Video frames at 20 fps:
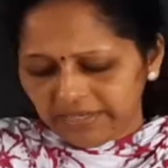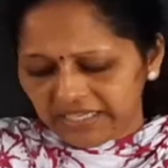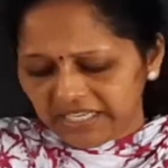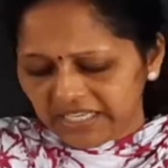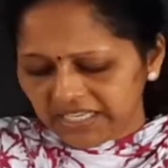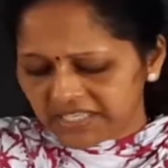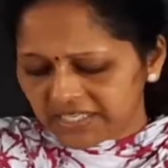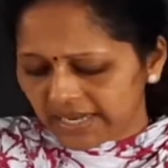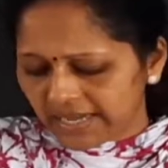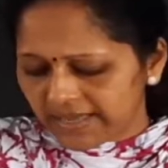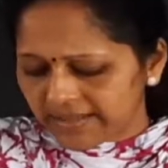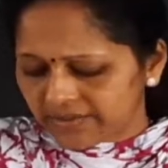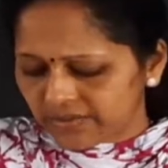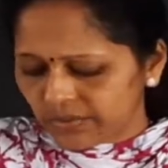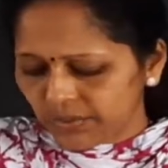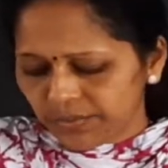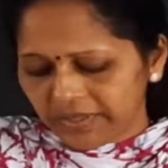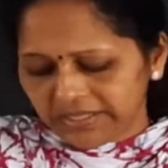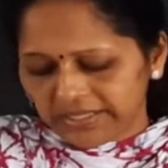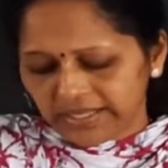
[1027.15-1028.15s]
Each has
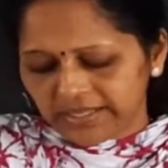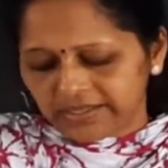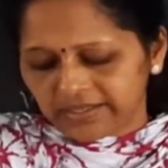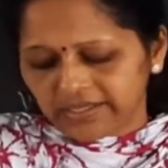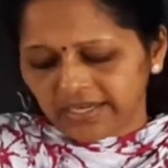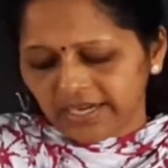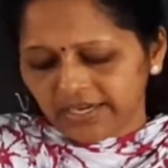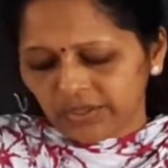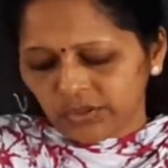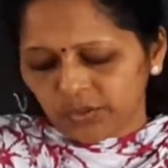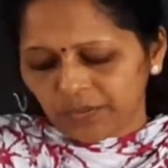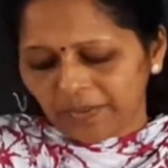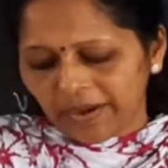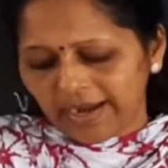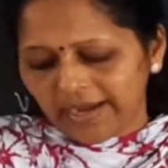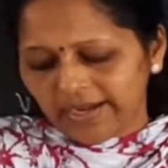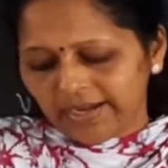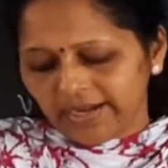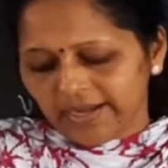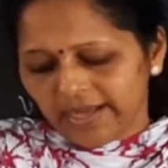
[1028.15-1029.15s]
to be tested to
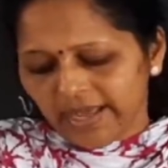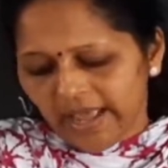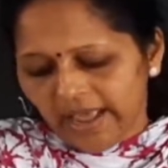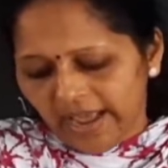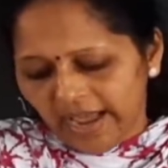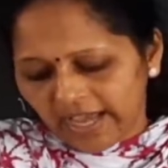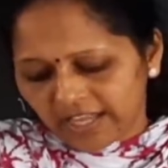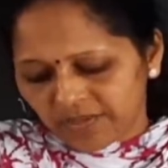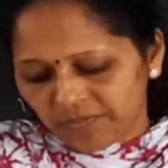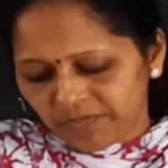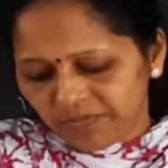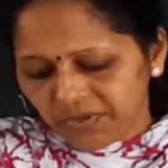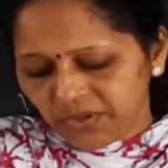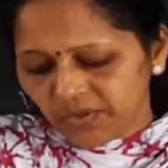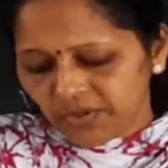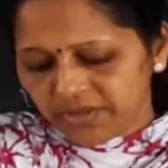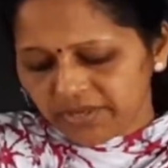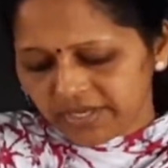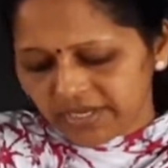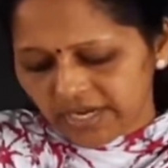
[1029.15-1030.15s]
find has
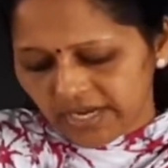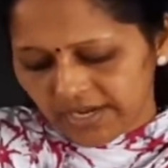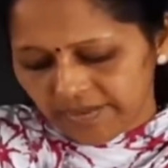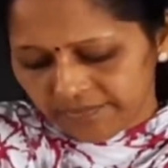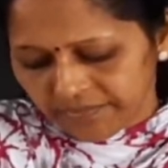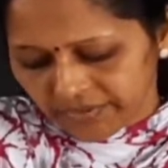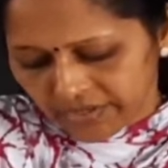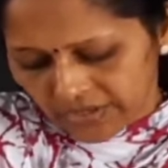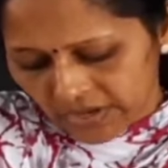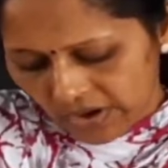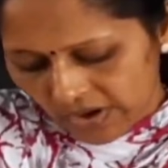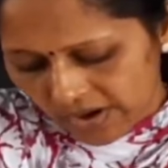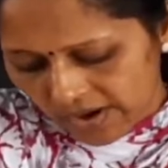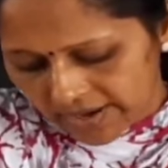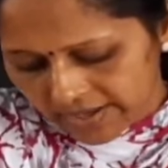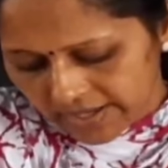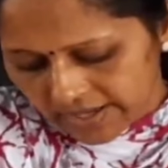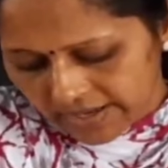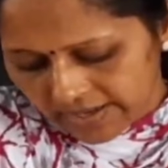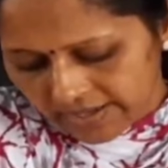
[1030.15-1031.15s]
fused
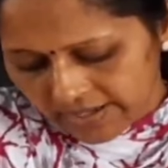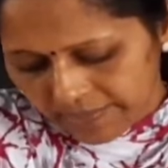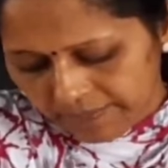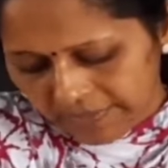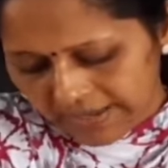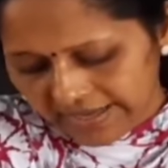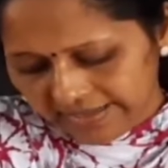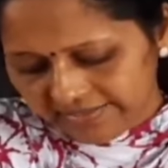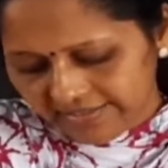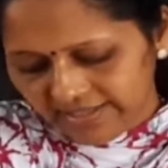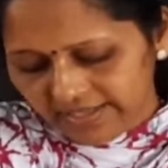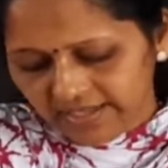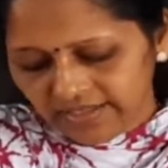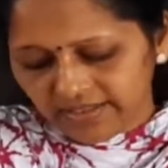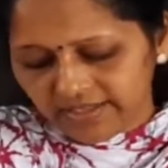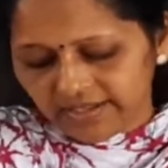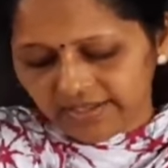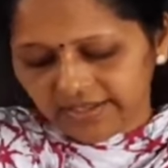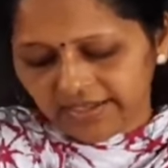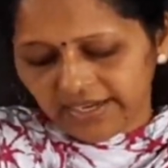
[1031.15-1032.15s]
or
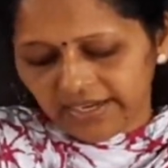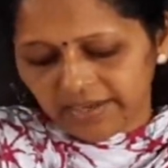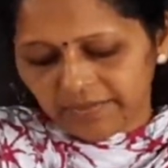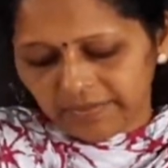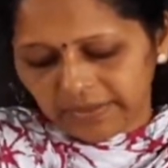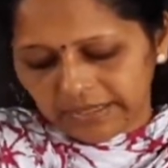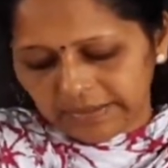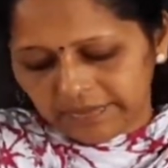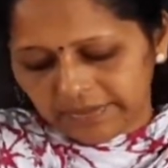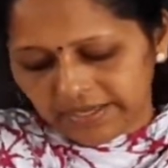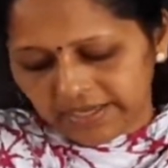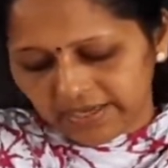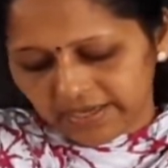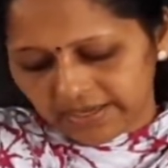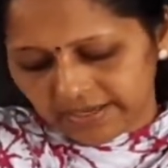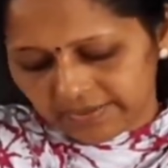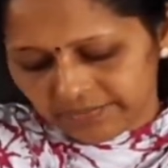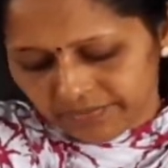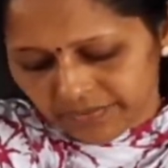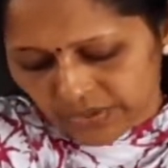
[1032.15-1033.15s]
replacing the dead bulb
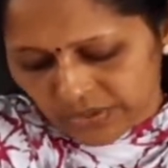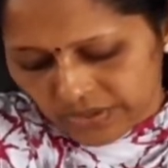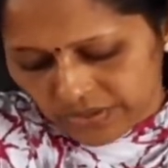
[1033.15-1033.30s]
here.